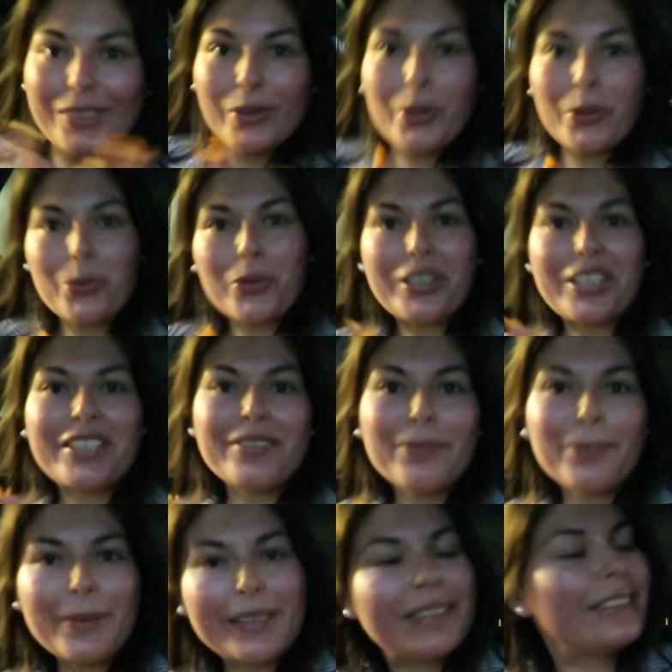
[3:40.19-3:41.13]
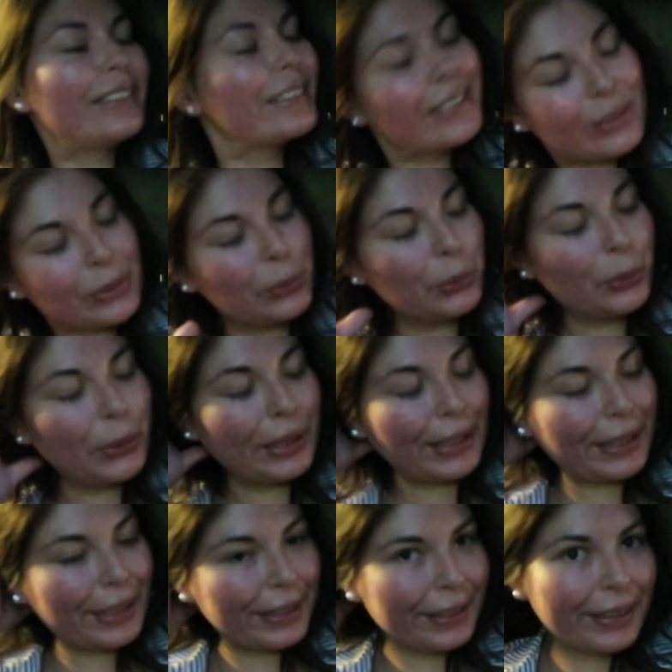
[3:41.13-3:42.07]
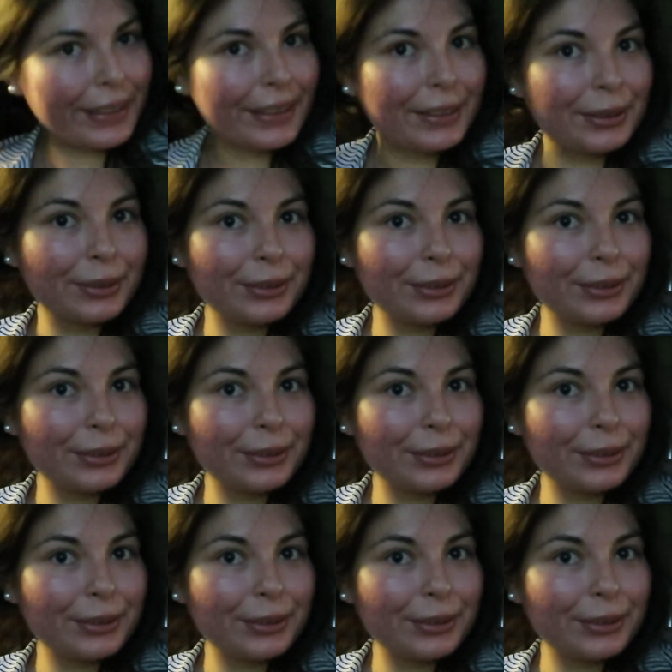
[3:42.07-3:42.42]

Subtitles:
what we've been doing?